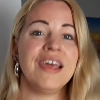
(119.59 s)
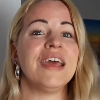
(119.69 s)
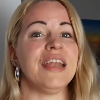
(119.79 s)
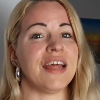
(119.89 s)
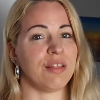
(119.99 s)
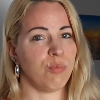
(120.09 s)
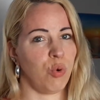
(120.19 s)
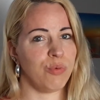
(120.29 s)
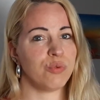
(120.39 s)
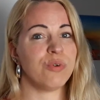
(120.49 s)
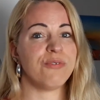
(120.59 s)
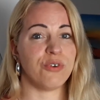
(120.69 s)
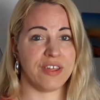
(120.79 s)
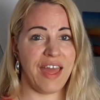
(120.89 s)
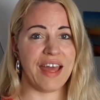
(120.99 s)
In that moment, we
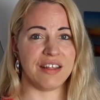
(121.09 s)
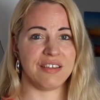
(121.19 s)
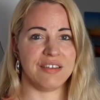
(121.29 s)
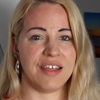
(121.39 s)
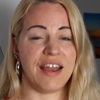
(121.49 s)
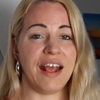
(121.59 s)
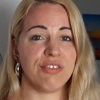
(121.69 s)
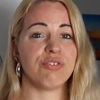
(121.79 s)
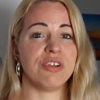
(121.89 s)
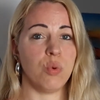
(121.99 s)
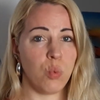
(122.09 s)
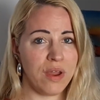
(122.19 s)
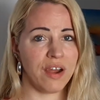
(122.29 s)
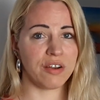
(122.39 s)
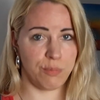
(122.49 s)
forget that actually we are the